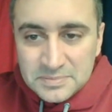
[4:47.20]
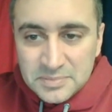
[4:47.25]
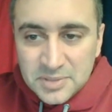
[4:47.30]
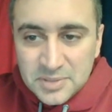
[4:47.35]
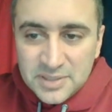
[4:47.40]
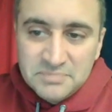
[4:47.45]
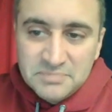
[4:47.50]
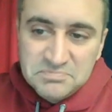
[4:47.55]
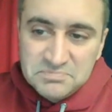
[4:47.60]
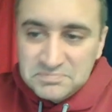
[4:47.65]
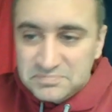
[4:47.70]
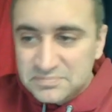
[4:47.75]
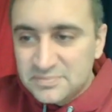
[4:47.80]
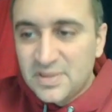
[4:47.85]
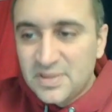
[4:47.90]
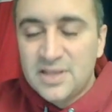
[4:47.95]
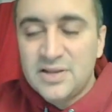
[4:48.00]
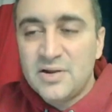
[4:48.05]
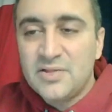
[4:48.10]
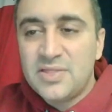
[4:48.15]
But,
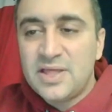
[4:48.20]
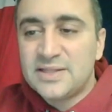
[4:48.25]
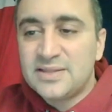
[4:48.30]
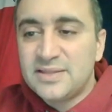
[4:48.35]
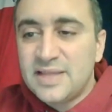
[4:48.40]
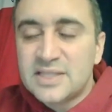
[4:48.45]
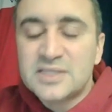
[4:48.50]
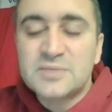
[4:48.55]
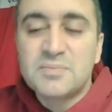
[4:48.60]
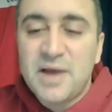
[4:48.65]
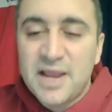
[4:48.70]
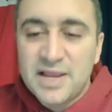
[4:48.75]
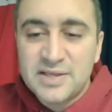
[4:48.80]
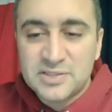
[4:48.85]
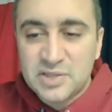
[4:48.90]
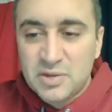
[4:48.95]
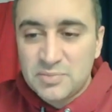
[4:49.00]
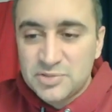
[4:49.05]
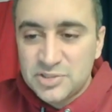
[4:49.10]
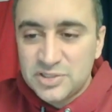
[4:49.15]
that's my
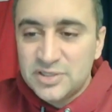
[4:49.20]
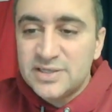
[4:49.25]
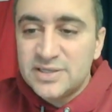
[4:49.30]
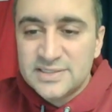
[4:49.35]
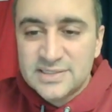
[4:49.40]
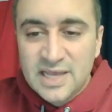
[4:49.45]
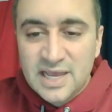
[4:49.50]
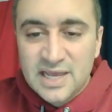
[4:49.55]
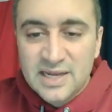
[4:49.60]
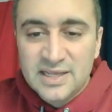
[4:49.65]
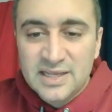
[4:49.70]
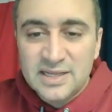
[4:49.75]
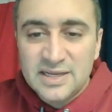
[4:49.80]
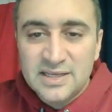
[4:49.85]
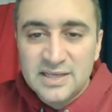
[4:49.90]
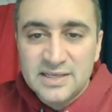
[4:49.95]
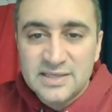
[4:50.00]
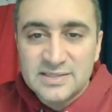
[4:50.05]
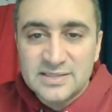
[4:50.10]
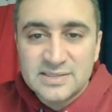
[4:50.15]
assumption, is that it
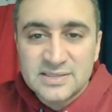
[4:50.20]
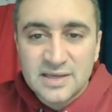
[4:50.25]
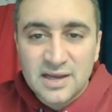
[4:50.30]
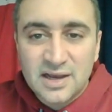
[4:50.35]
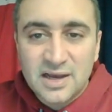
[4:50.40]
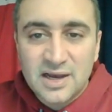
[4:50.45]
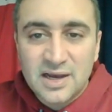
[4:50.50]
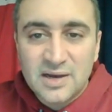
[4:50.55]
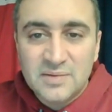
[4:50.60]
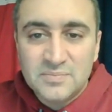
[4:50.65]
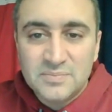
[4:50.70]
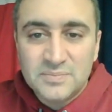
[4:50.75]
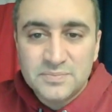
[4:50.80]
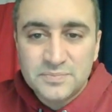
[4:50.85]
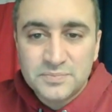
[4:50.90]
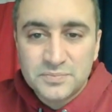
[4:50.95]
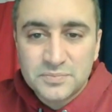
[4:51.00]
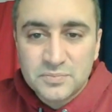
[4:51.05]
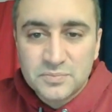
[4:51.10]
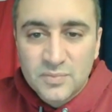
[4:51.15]
is
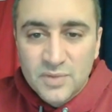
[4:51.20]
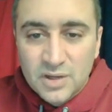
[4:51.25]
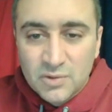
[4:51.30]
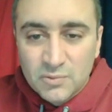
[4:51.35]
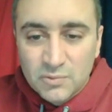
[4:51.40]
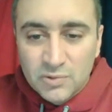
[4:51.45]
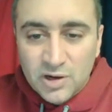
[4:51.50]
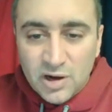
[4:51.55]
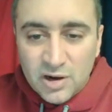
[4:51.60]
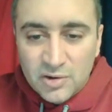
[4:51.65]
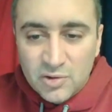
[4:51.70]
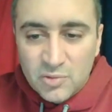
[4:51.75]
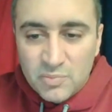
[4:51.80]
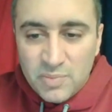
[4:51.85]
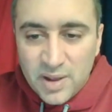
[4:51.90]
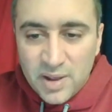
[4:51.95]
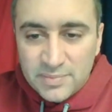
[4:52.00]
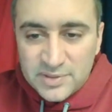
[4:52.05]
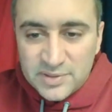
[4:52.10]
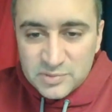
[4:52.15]
Ricardo
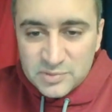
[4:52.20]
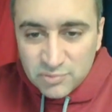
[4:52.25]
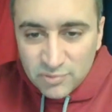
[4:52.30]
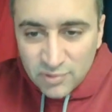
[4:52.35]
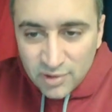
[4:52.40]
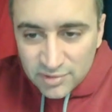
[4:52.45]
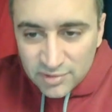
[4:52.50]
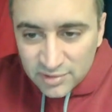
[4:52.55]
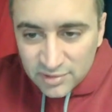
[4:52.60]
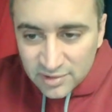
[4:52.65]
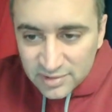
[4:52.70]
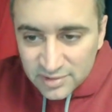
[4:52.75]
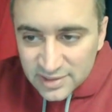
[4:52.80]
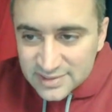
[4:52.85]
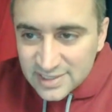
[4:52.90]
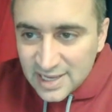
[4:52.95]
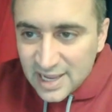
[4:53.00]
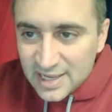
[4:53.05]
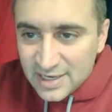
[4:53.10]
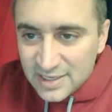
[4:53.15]
Pepi's brother,
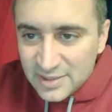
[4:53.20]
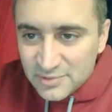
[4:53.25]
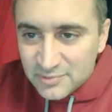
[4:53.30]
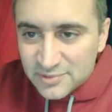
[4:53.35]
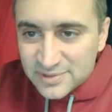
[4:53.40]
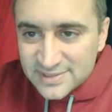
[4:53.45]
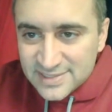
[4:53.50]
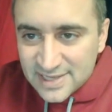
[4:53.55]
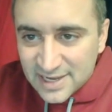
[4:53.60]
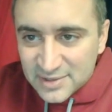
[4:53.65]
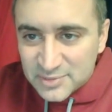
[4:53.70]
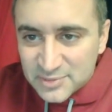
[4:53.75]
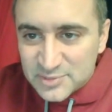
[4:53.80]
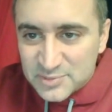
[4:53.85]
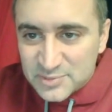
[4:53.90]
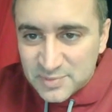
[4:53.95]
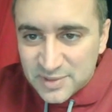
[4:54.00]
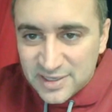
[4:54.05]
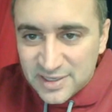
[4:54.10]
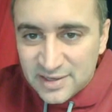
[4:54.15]
unless anyone
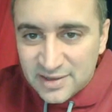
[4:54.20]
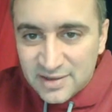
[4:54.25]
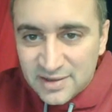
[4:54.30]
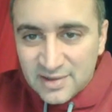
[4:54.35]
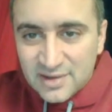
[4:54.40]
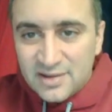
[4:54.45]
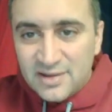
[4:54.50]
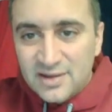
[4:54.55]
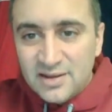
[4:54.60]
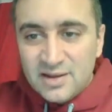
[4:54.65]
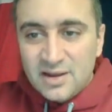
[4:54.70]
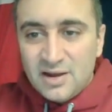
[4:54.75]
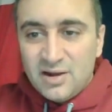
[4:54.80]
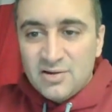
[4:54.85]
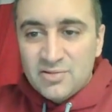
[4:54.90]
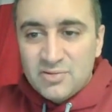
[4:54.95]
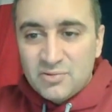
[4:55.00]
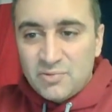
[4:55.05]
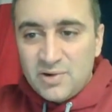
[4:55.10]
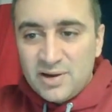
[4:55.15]
tells me
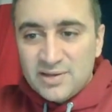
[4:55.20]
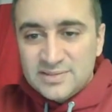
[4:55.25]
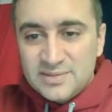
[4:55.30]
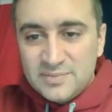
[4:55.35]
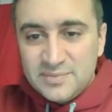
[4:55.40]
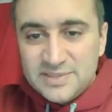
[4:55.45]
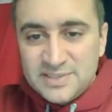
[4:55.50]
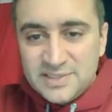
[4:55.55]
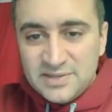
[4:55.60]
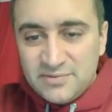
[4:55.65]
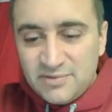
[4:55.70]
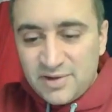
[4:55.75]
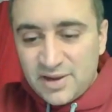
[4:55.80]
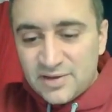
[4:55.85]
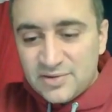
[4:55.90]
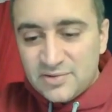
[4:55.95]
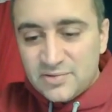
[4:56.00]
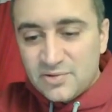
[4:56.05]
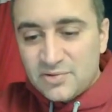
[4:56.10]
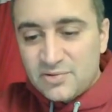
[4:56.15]
otherwise. Let me see if I
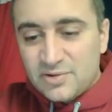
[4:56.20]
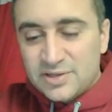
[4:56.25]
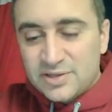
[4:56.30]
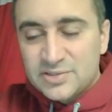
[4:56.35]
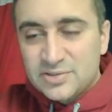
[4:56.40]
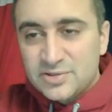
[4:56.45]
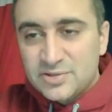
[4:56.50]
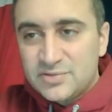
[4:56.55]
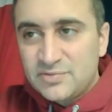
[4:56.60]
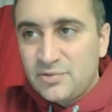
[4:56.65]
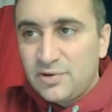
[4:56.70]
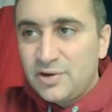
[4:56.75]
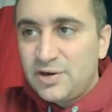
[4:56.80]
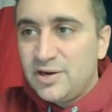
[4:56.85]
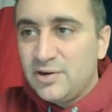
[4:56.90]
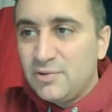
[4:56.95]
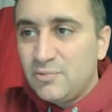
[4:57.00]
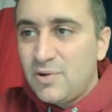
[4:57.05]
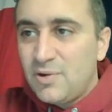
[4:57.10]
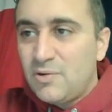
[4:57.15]
can do a quick search for it
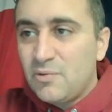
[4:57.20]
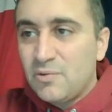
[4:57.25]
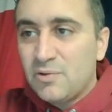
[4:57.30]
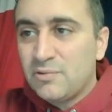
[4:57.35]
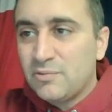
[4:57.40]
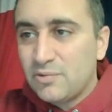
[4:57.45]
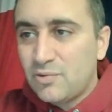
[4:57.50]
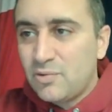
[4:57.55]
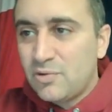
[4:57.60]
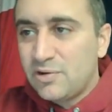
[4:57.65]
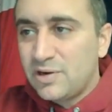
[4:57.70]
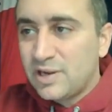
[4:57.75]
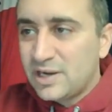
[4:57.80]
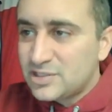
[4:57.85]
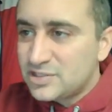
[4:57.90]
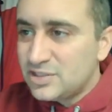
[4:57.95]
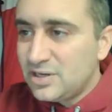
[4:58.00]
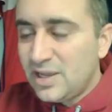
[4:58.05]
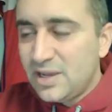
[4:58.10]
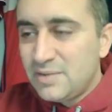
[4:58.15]
here while we're recording. I
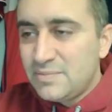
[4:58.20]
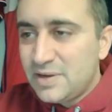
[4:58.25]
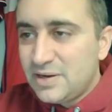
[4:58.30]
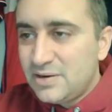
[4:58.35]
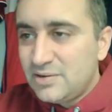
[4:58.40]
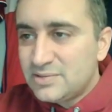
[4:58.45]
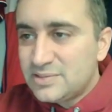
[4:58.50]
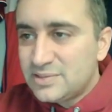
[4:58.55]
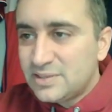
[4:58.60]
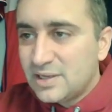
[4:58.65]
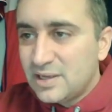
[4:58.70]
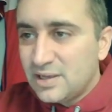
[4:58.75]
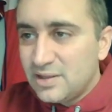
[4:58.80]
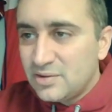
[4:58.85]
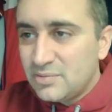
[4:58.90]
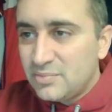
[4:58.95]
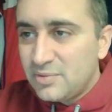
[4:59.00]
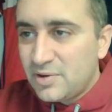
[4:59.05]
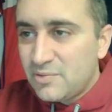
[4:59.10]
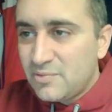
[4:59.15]
should have had my notes
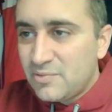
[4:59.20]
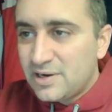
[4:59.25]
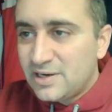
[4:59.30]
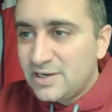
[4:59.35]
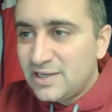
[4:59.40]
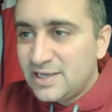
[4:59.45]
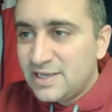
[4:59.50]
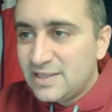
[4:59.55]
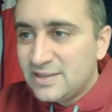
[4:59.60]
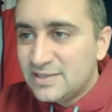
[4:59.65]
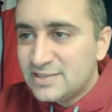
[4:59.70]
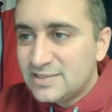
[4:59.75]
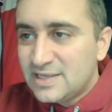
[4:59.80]
together, but I wanted to get